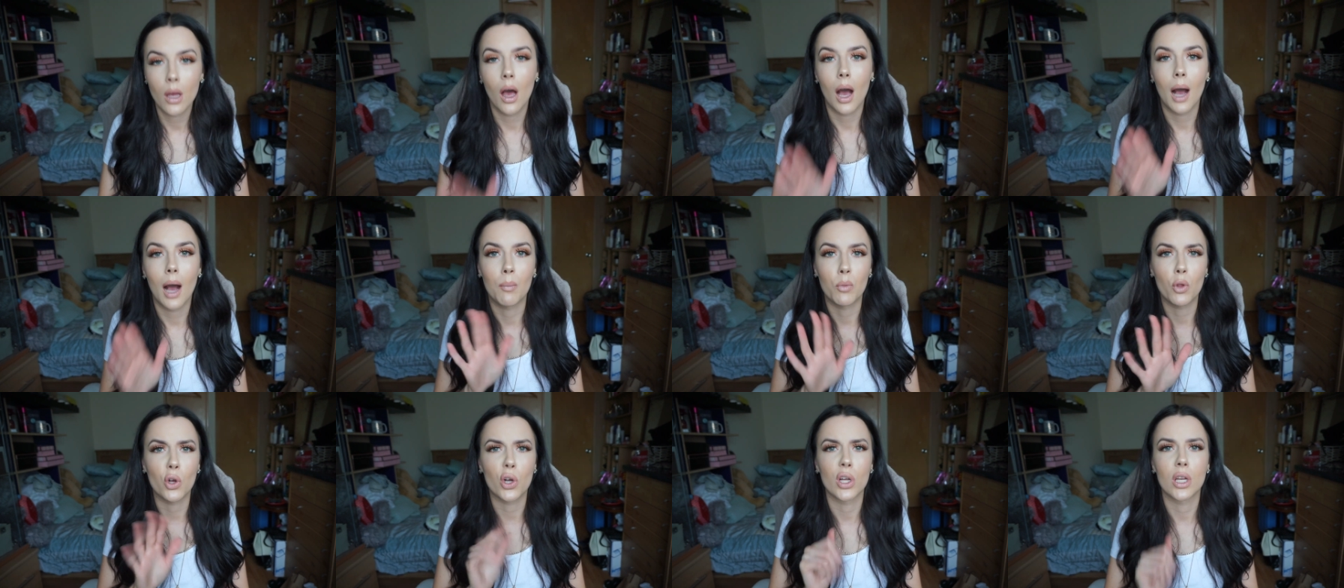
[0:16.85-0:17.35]

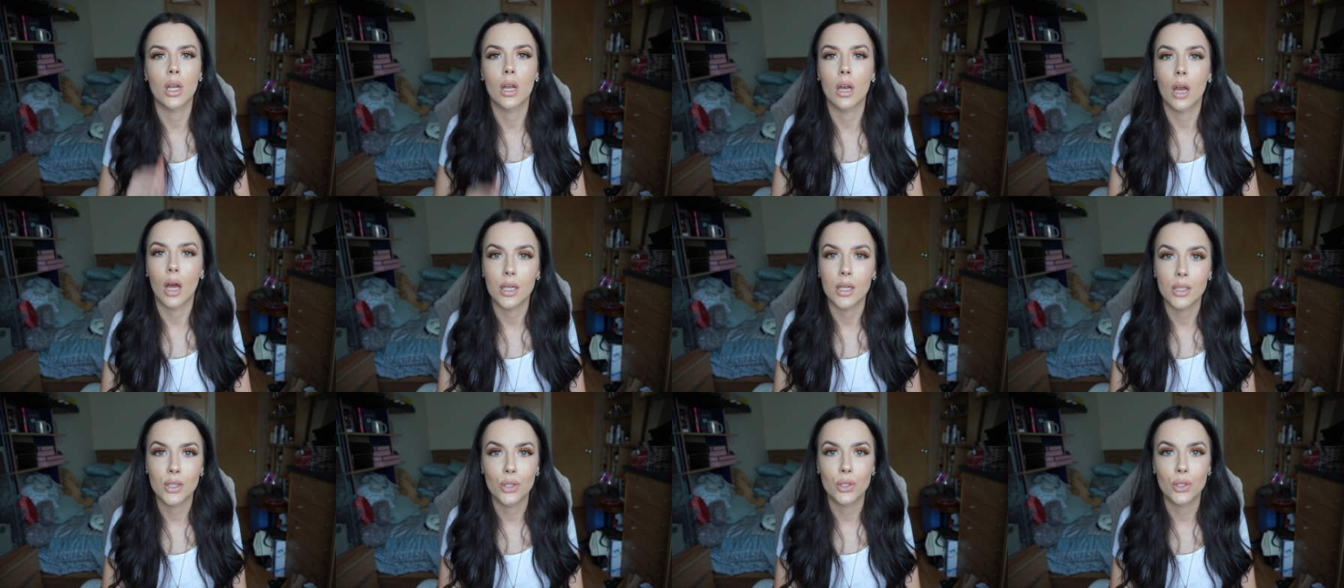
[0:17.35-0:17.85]
I'm not gonna
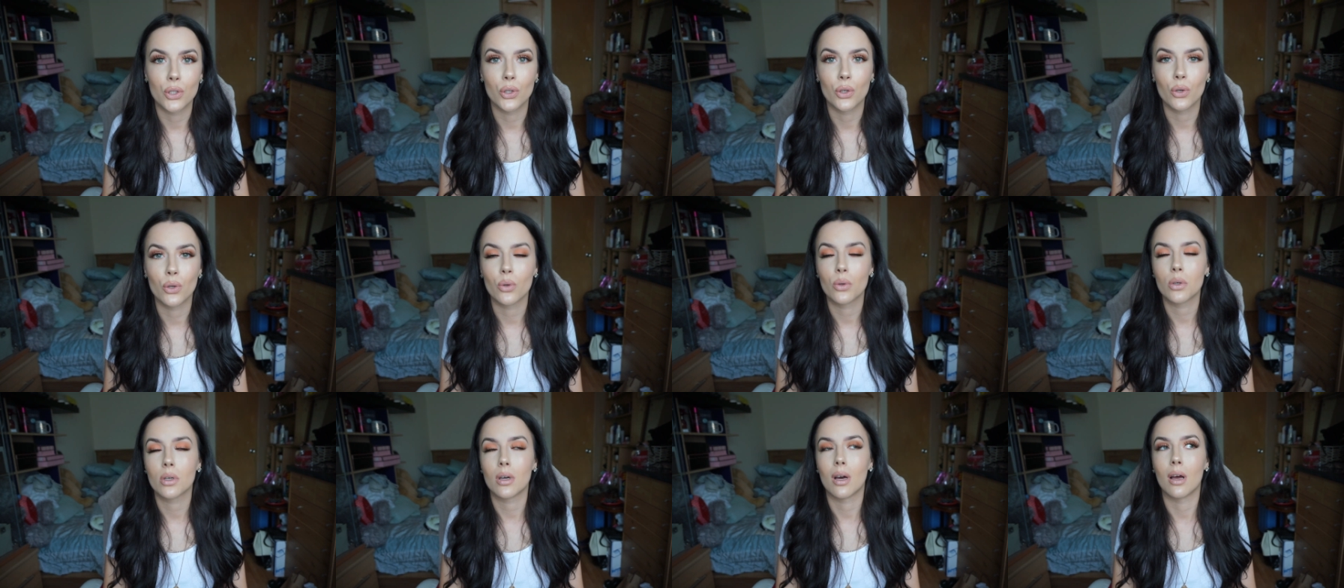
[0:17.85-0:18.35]
lie to
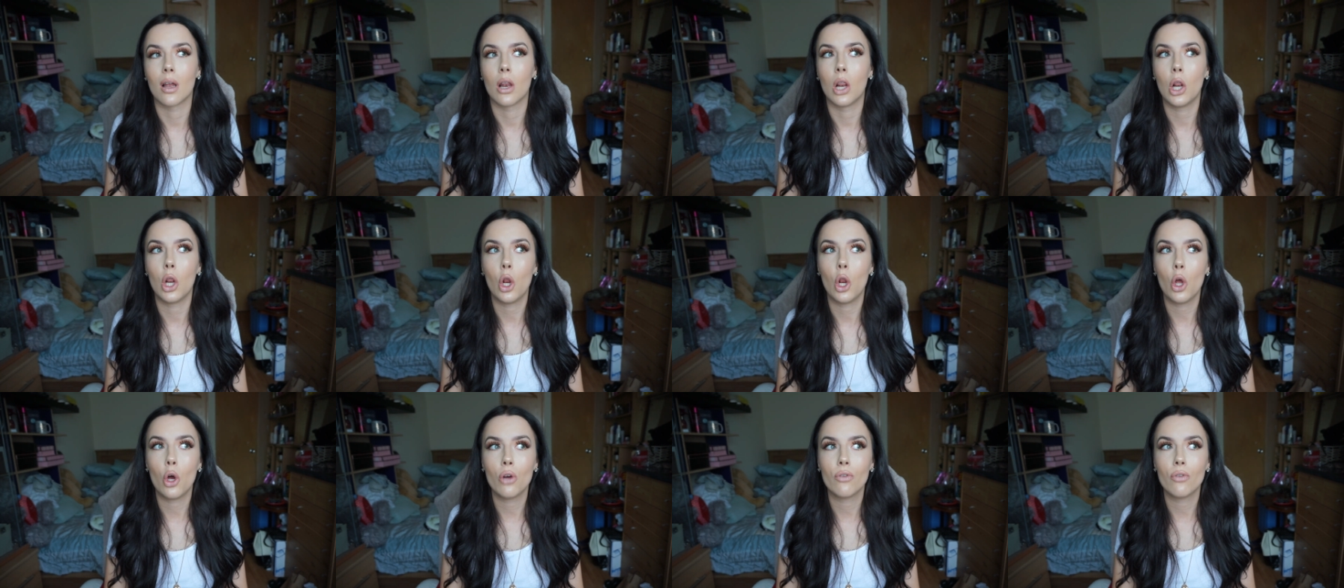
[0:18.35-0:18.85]
you a
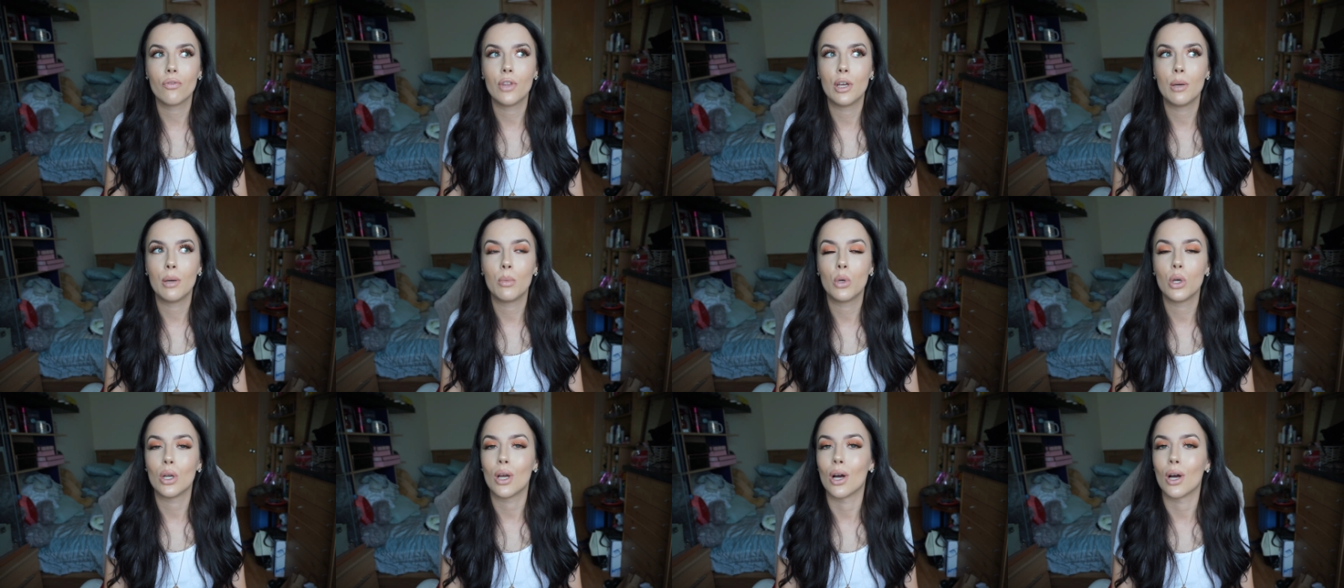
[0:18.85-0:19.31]
lot of them